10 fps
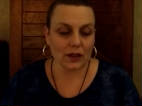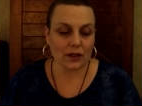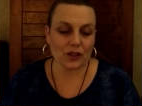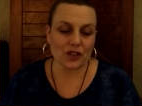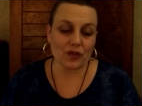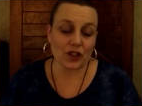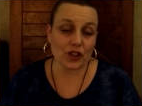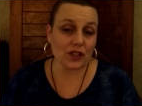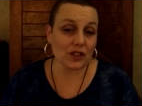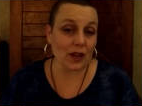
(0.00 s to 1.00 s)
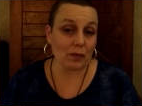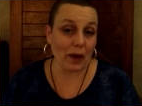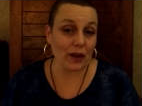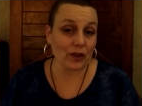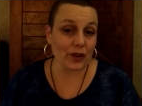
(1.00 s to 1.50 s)
Those divisions and
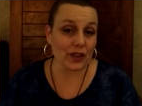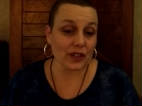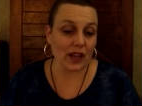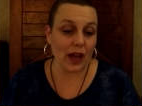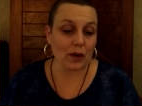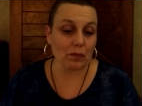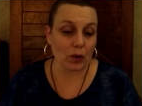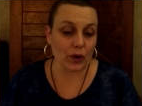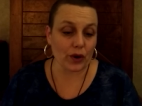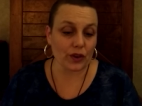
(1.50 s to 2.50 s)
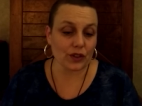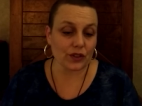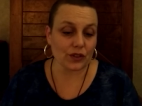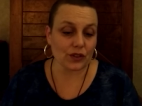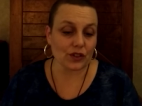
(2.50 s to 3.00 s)
boundaries and
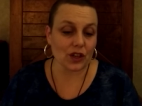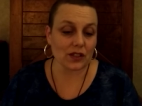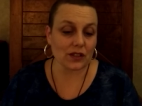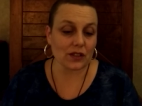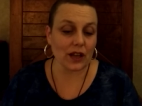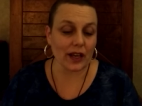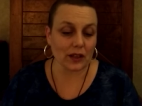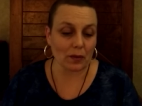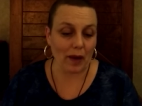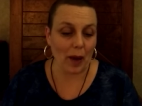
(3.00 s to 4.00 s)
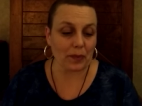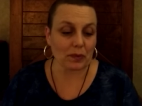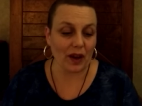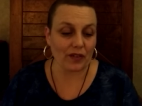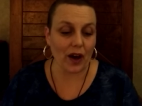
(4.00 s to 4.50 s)
borders, just like the
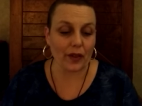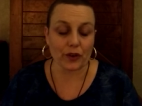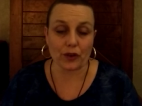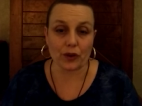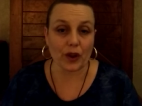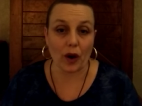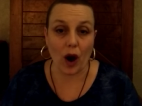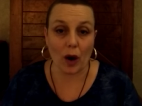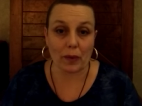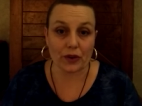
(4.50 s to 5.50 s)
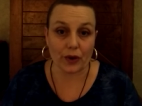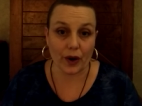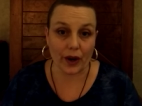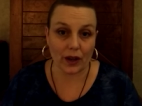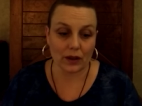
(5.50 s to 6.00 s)
maps my father drew, they're
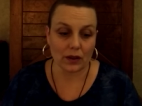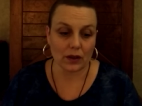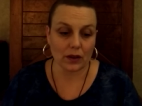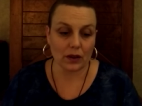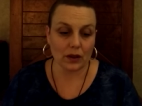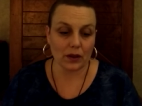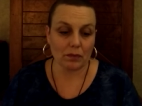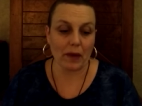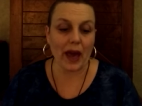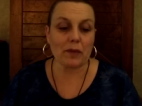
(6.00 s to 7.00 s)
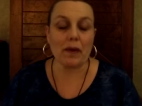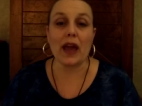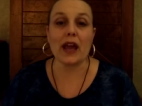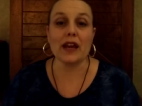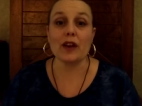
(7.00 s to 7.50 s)
arbitrary. Man
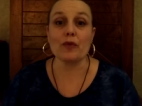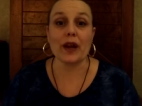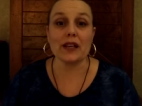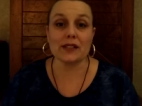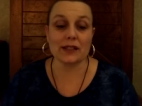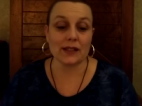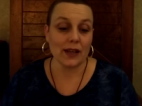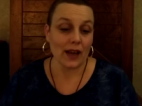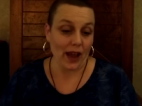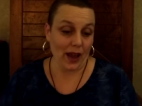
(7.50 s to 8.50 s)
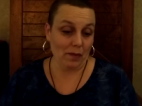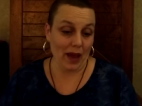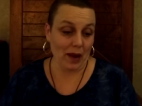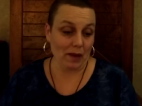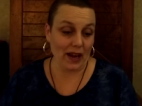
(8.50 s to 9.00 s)
made, erased, and
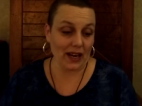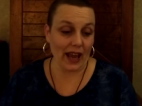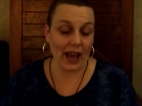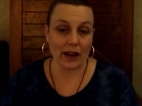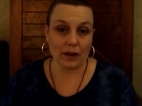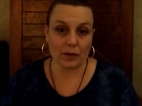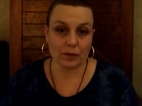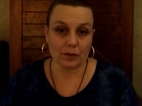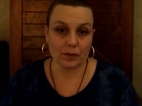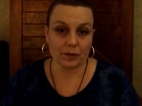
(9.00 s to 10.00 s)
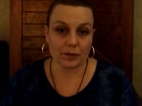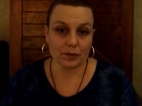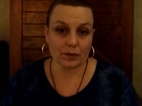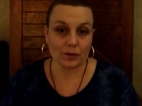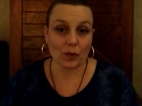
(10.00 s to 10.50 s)
man made again.
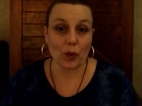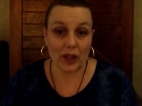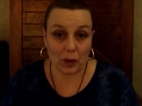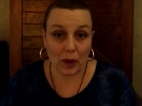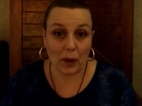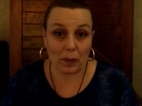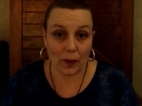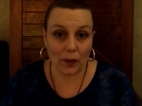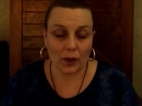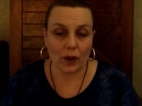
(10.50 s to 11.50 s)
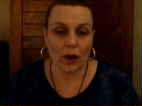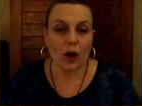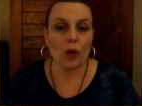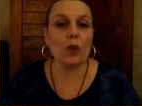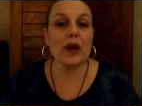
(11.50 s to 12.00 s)
We the people,
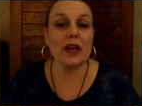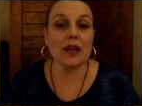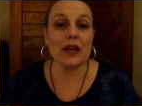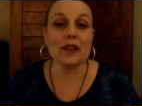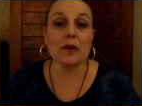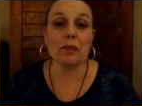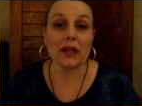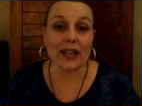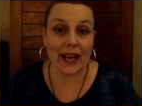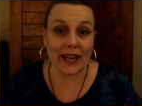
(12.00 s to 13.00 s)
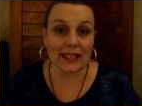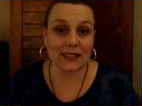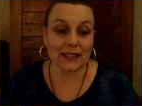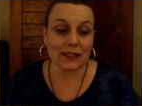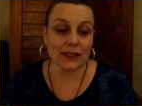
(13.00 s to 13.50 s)
we the
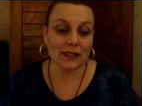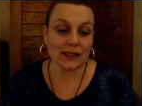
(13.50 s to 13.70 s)
planet.